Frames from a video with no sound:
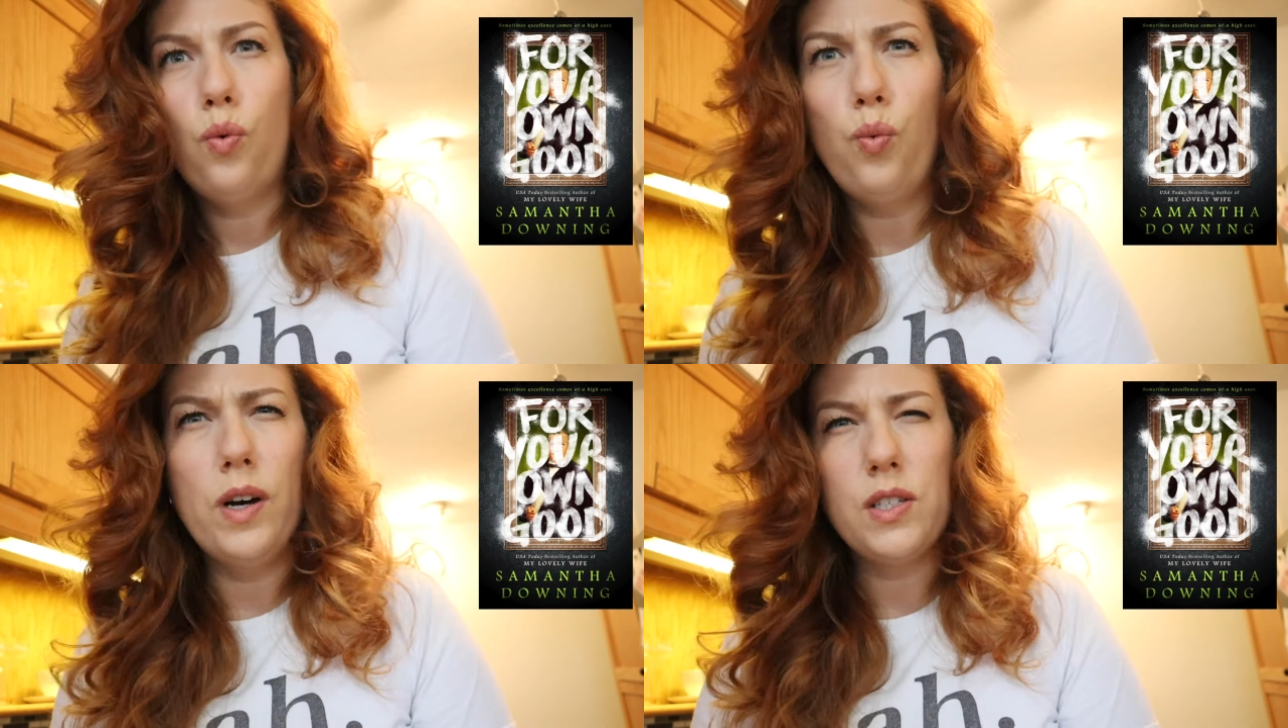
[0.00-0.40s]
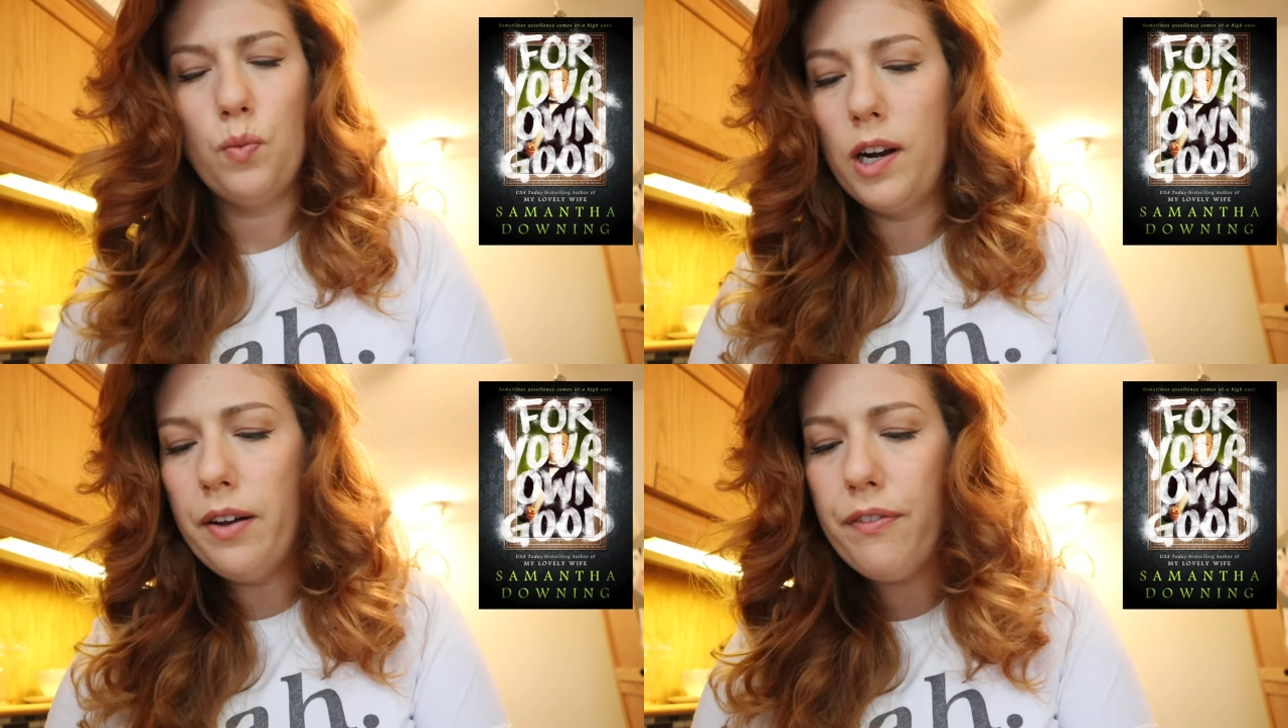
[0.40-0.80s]
was
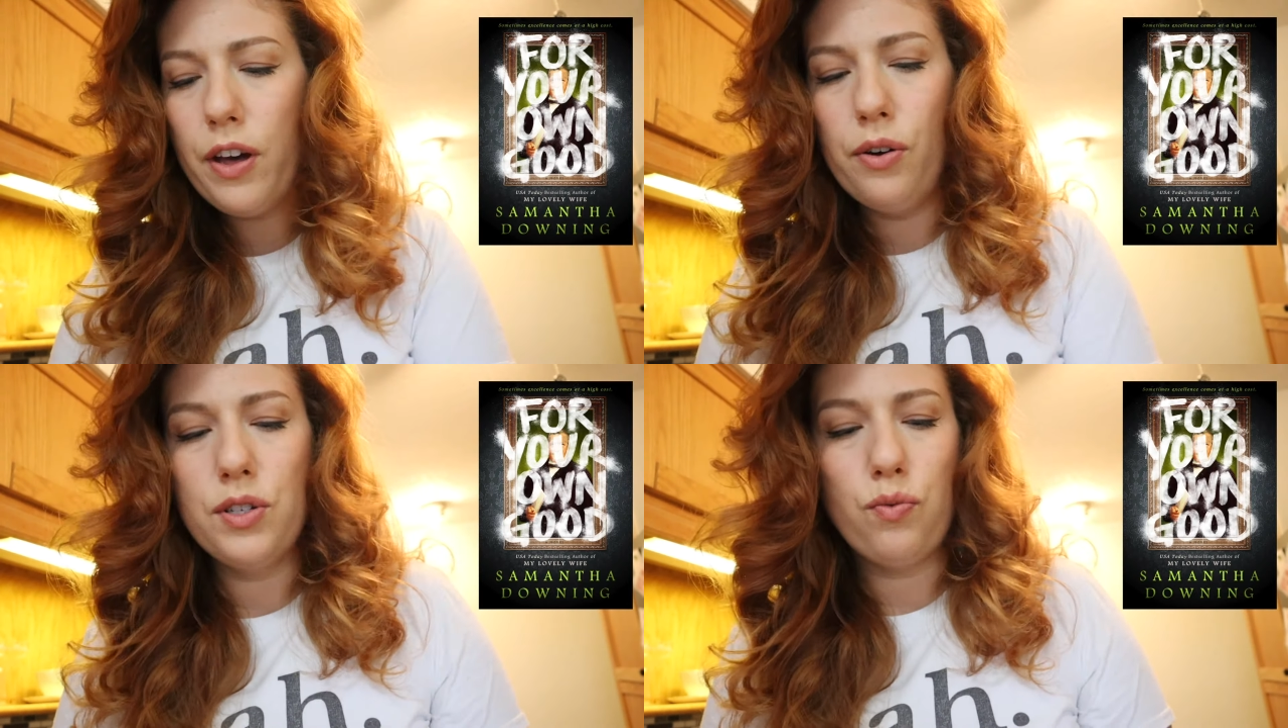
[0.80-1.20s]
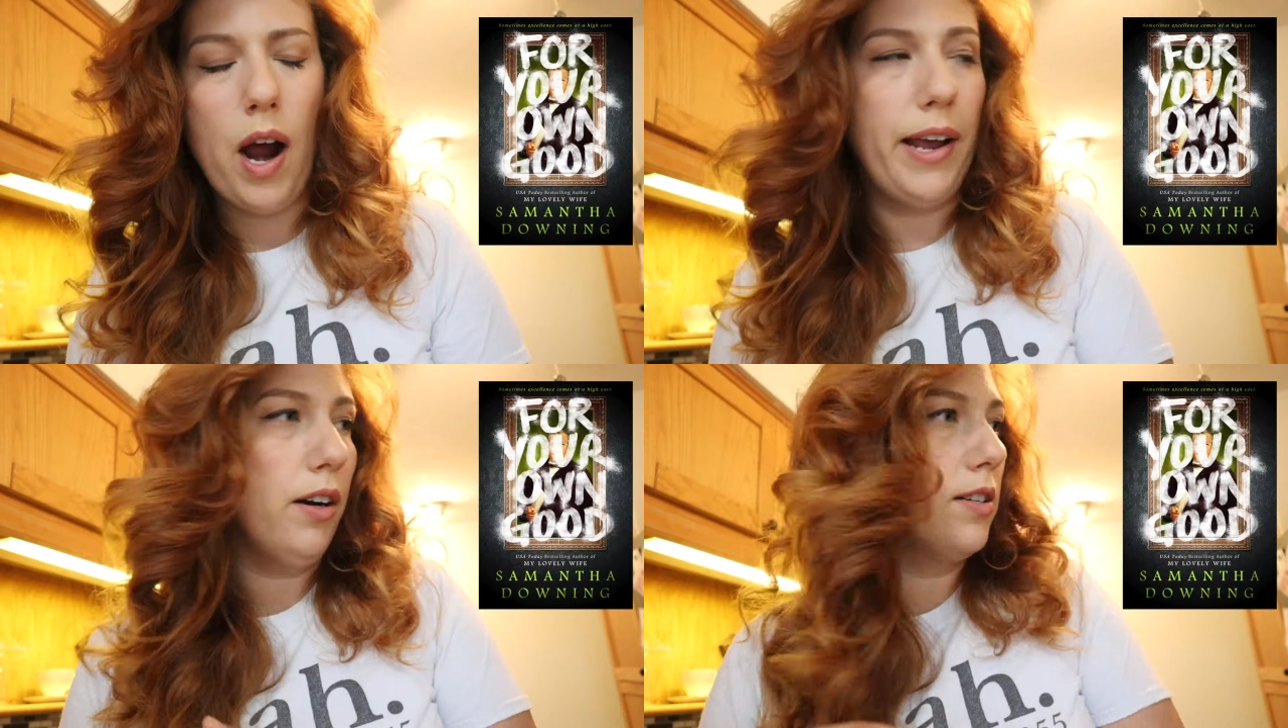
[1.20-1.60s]
one of those
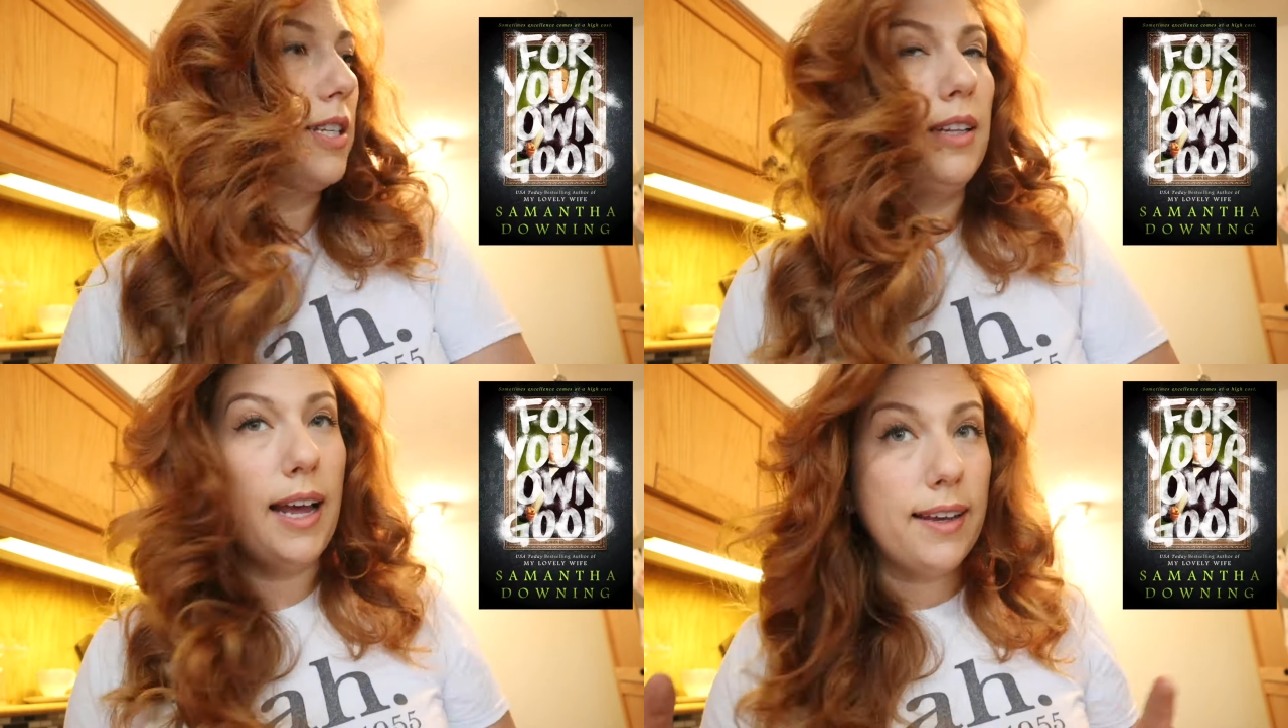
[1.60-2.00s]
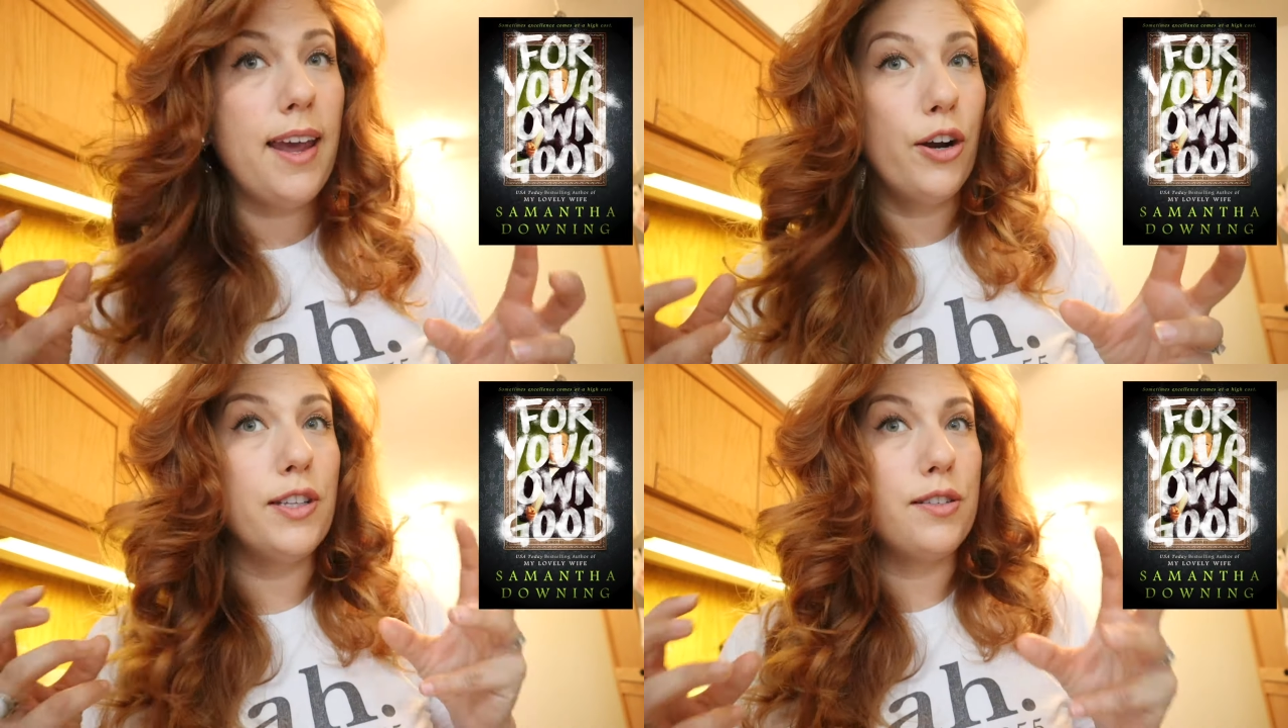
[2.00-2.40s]
writers, like
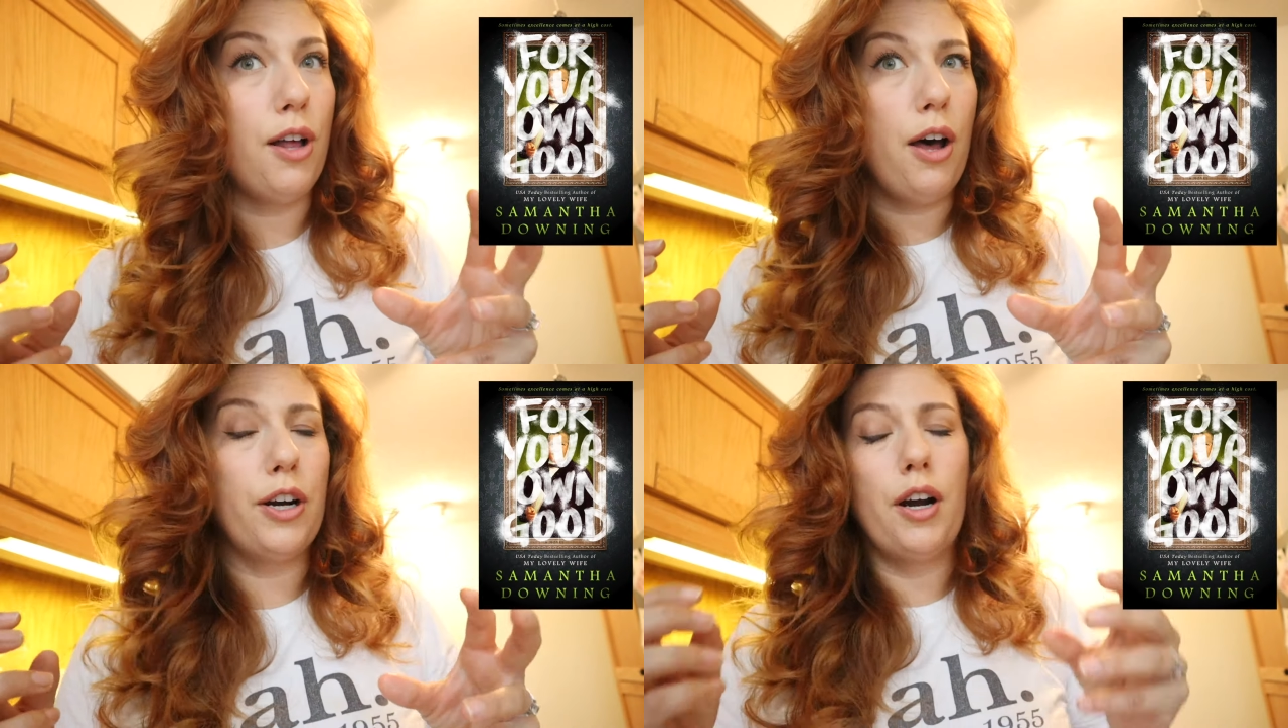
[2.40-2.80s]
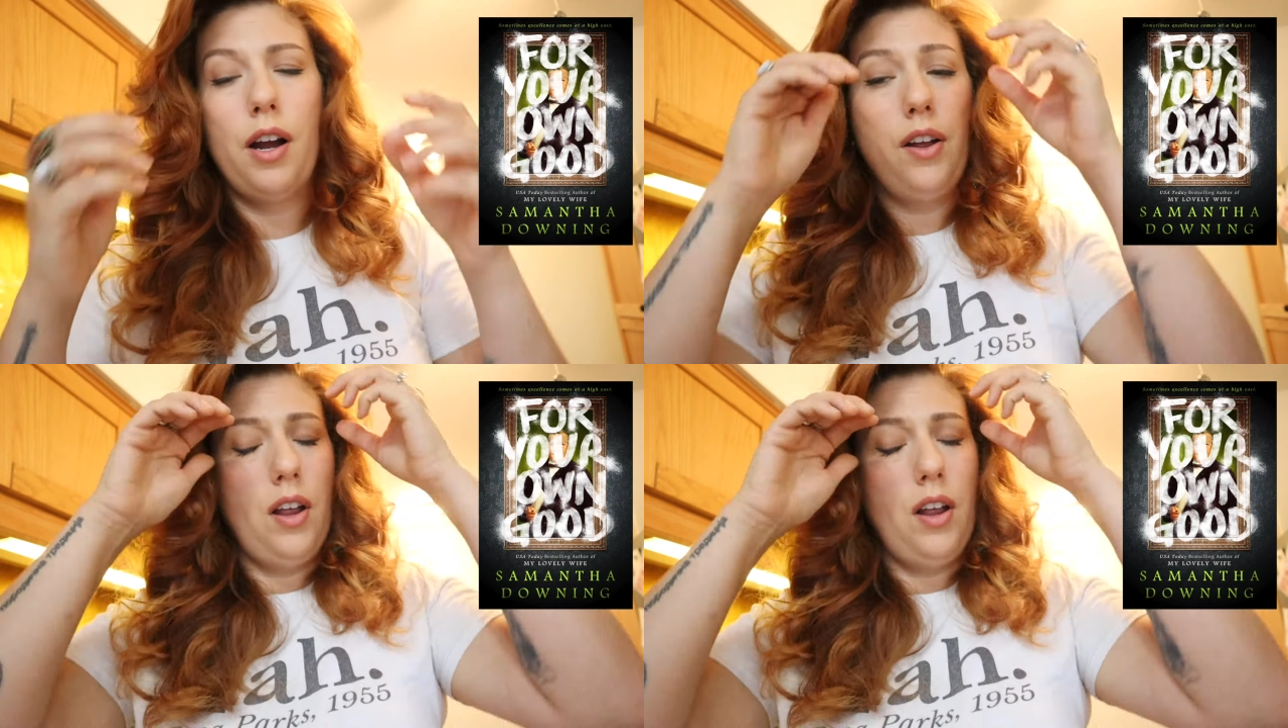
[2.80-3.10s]
Karin Slaughter,